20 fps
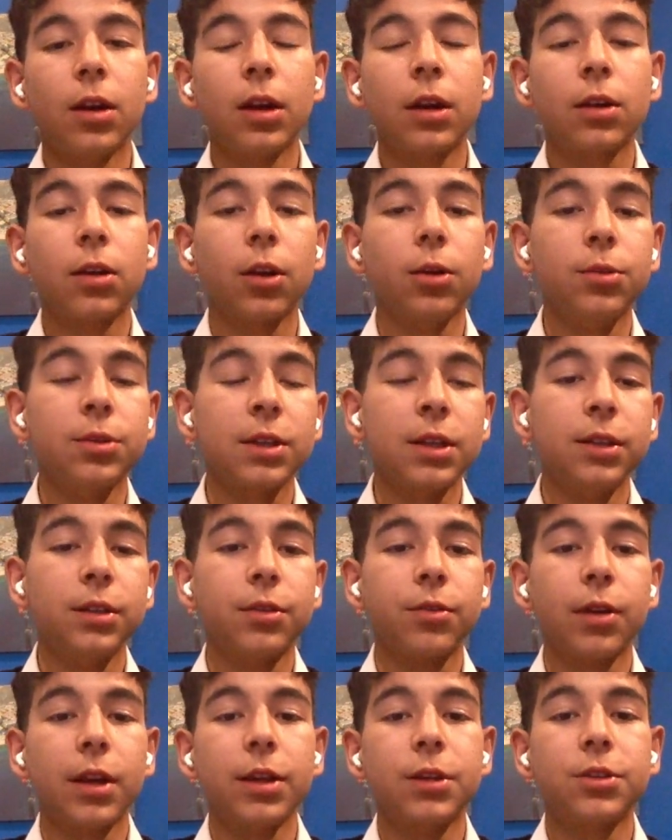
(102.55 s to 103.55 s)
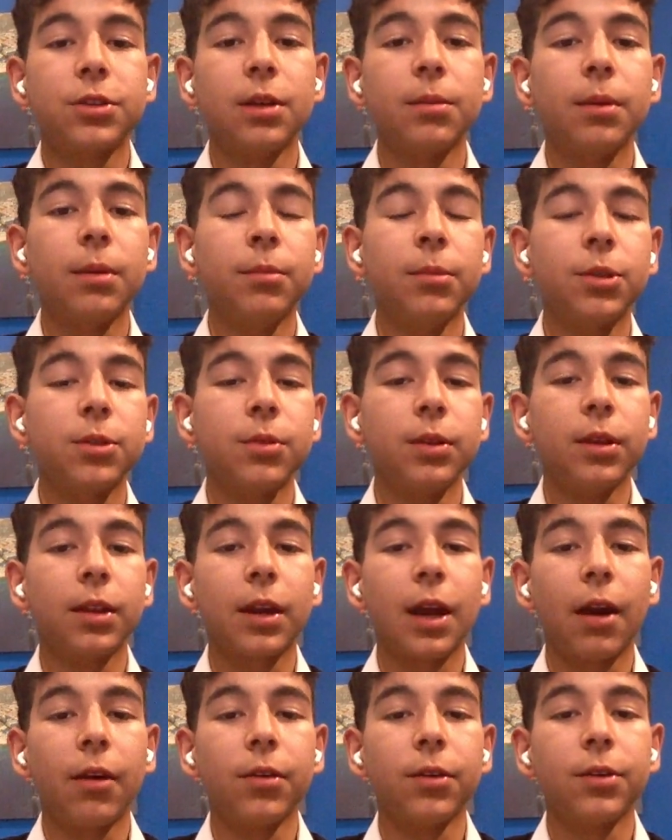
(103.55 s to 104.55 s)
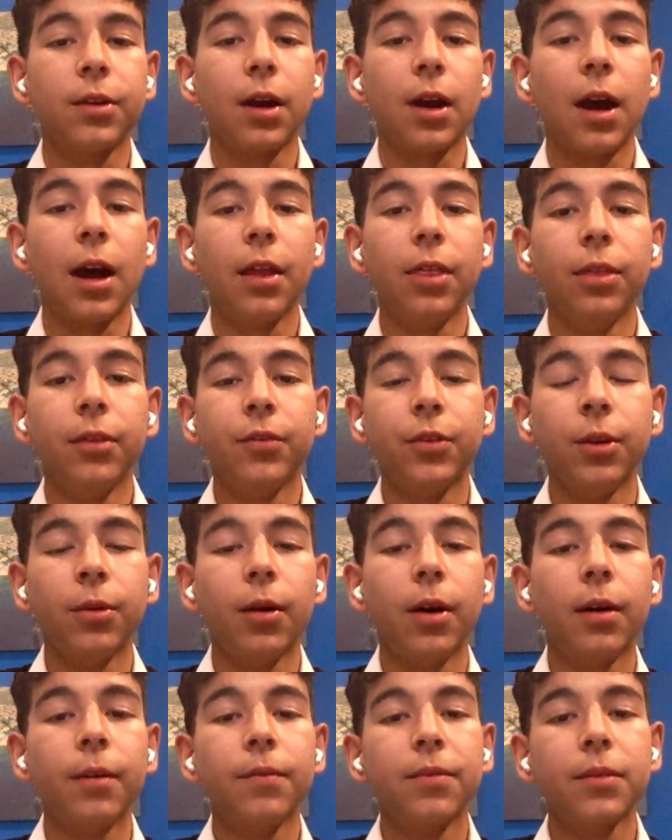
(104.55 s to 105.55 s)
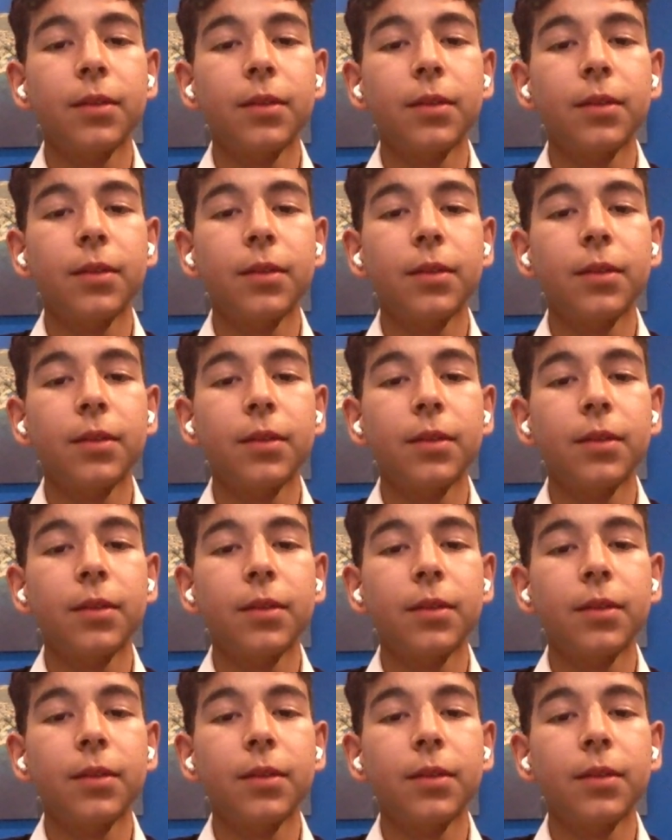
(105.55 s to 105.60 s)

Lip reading: close interrelationship in between the character and the viewer.